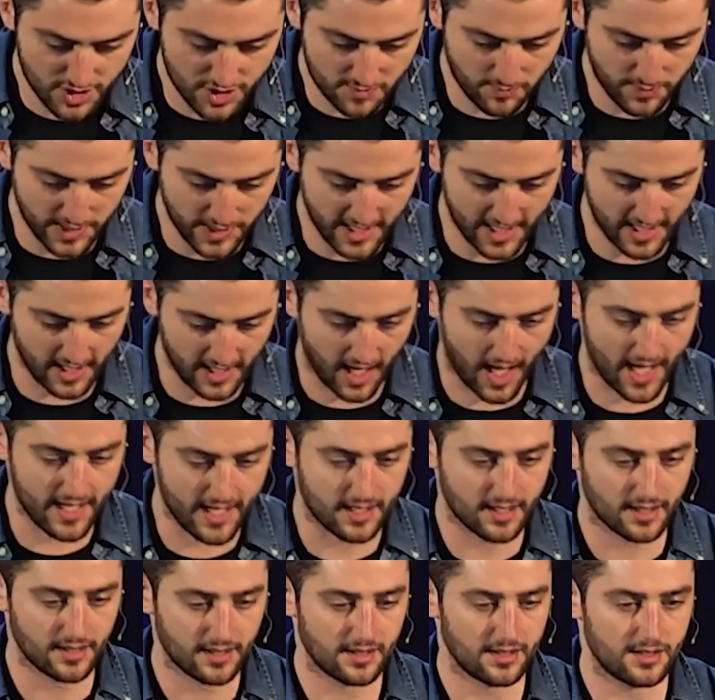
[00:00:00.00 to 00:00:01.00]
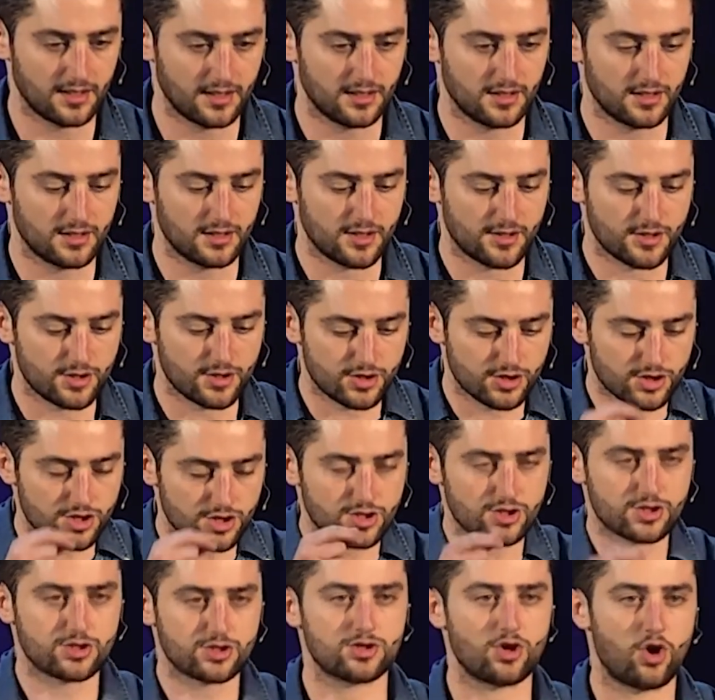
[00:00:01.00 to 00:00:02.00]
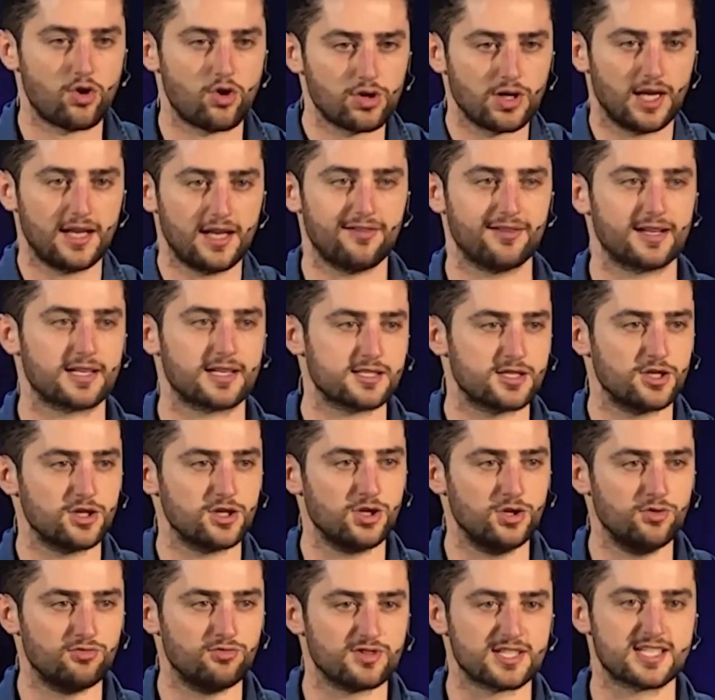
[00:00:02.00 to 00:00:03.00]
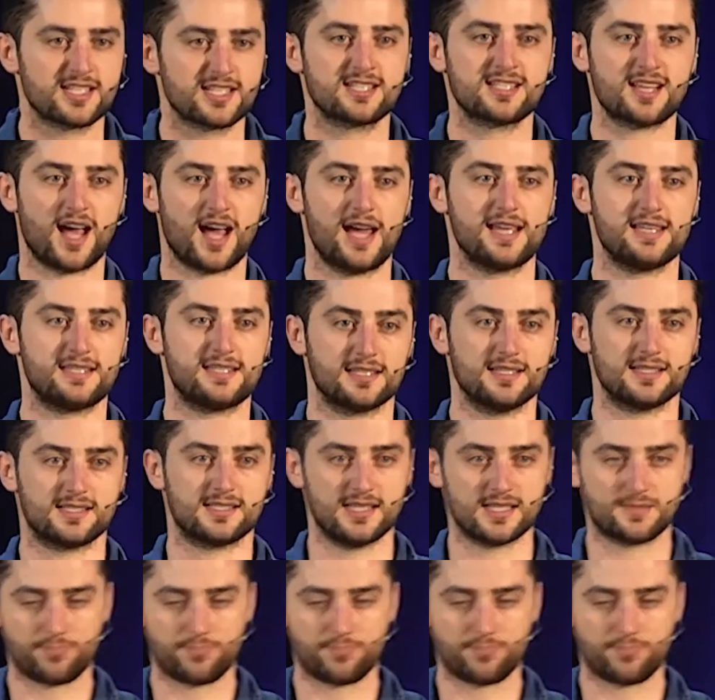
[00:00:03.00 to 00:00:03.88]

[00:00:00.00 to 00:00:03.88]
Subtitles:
just being like song lyrics that you recite as